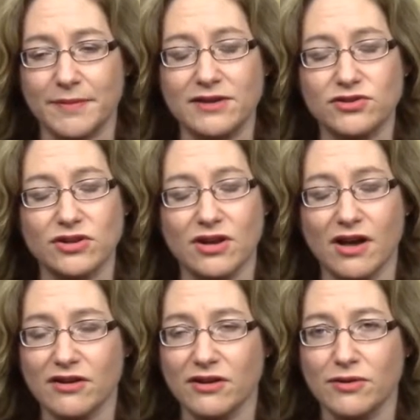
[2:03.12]
in
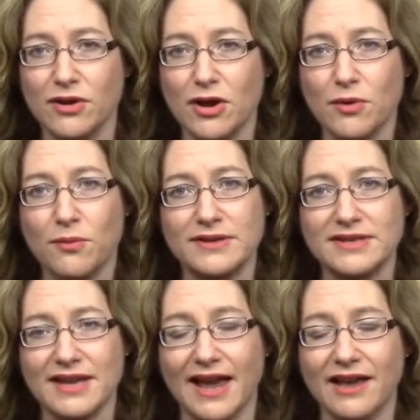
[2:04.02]
Chicago was
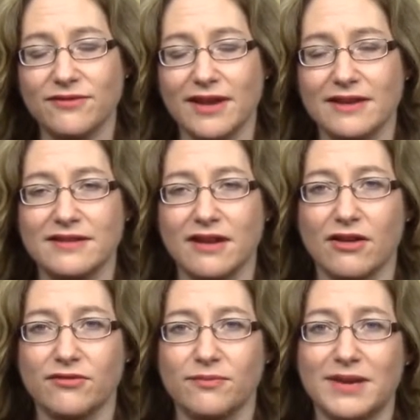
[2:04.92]
the advent
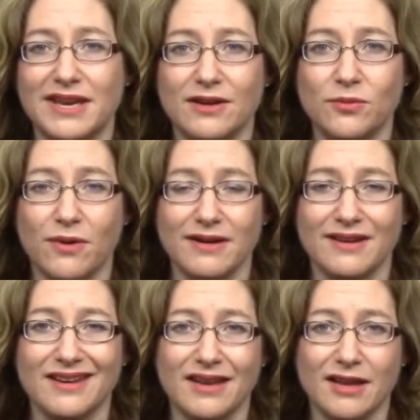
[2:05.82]
of PD-1
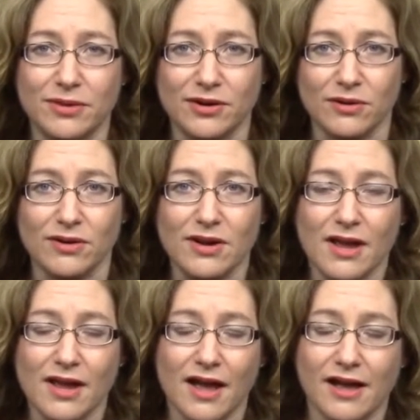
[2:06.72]
inhibitor
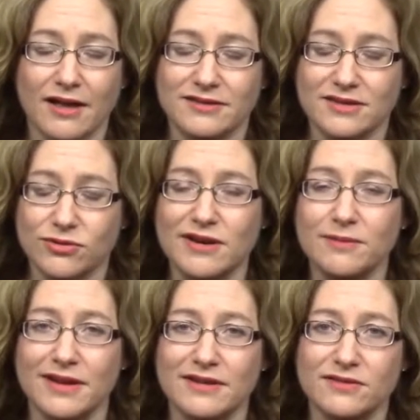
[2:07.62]

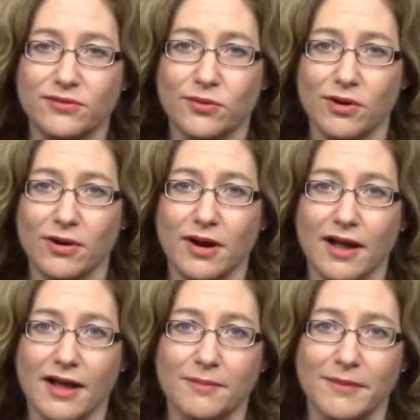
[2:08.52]
treatments for
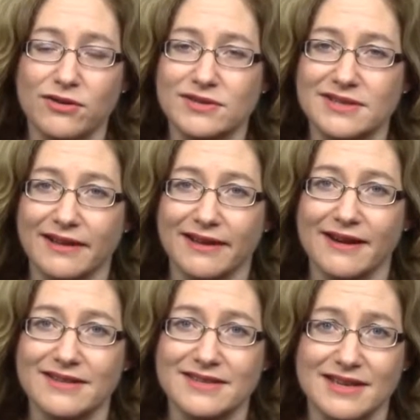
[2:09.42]
microsatellite
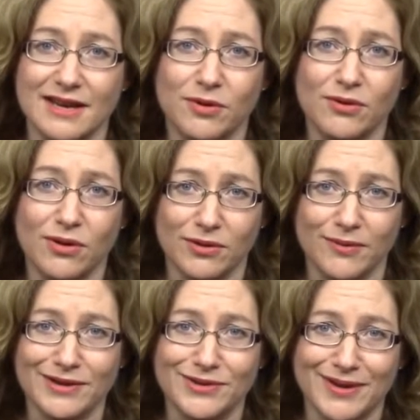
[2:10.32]
unstable
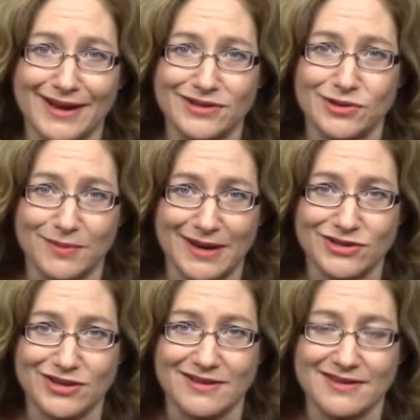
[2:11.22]
colorectal cancer
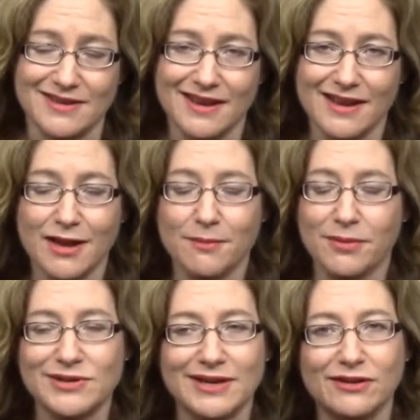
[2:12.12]
patients,
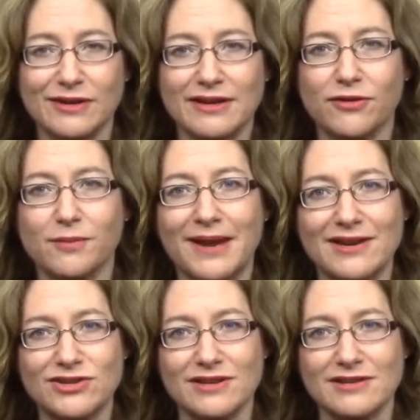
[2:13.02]
particularly for
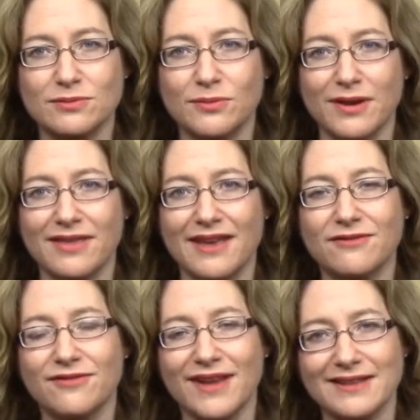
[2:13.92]
patients with
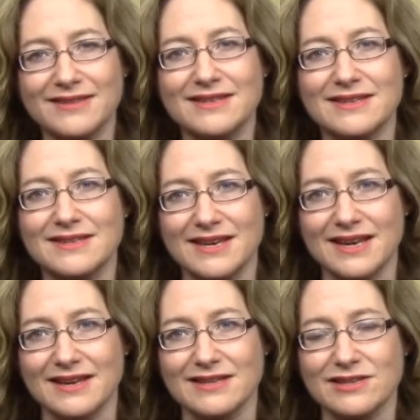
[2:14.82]
advanced
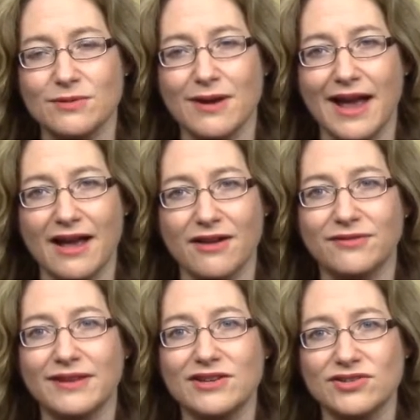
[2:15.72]
disease who have
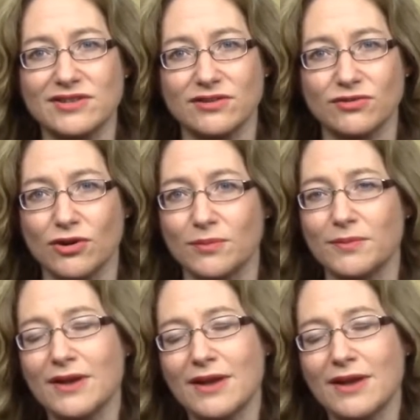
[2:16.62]
Lynch syndrome.